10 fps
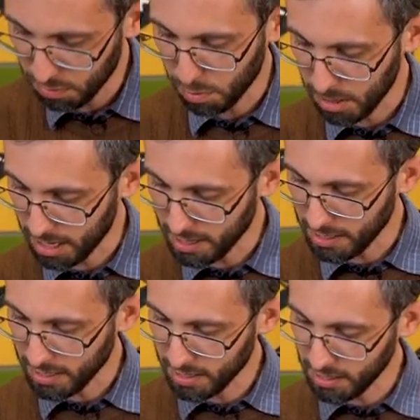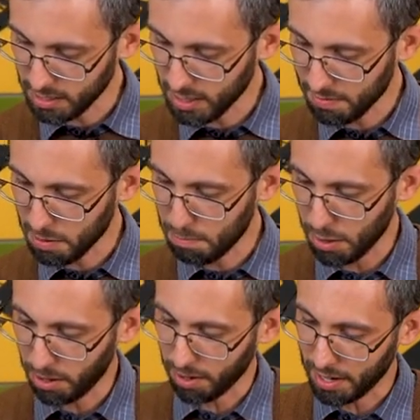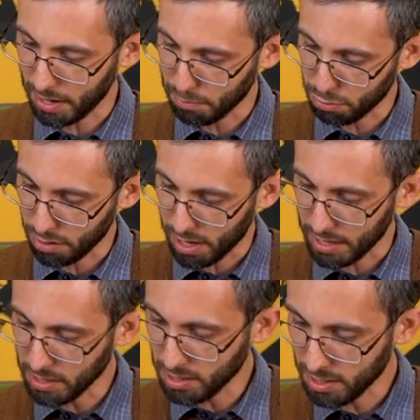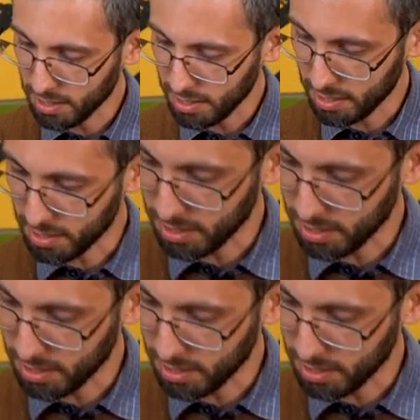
from a 1997 Burger King prize. It